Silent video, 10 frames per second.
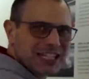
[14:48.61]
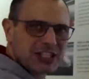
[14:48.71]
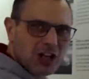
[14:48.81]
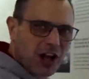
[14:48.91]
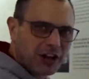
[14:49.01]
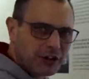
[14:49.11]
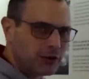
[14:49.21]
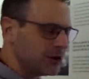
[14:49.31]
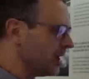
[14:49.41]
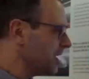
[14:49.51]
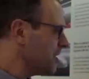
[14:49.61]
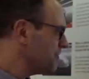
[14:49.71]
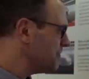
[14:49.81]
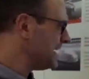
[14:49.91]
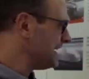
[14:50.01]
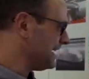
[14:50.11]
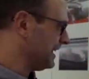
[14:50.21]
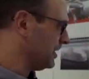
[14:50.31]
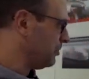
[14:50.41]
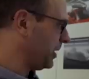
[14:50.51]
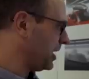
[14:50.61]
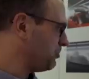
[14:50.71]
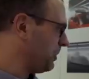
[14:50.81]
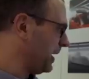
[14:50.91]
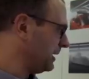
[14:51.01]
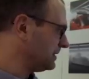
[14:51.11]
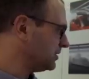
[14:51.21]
the entire feeling in the brake pedal.